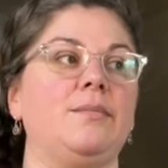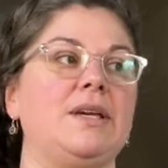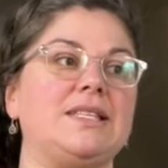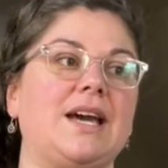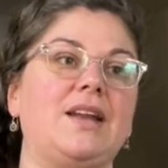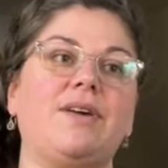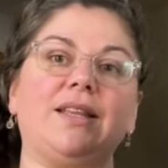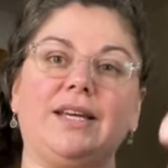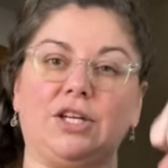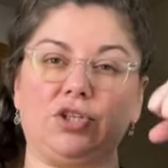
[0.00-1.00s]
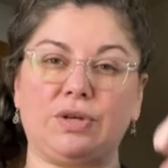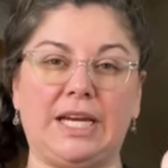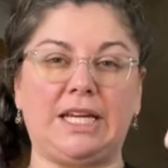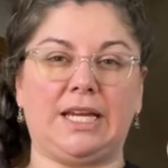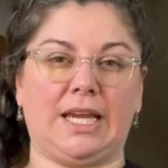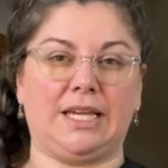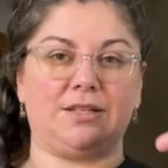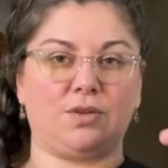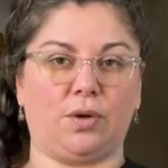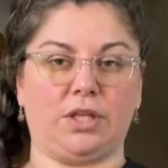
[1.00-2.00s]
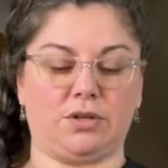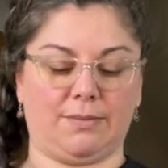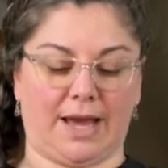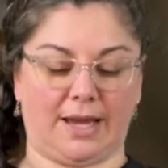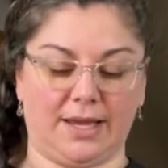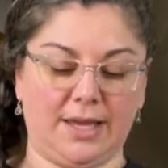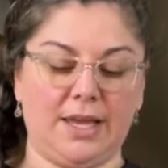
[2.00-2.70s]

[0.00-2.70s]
because I kind of had like a train case toiletry bag.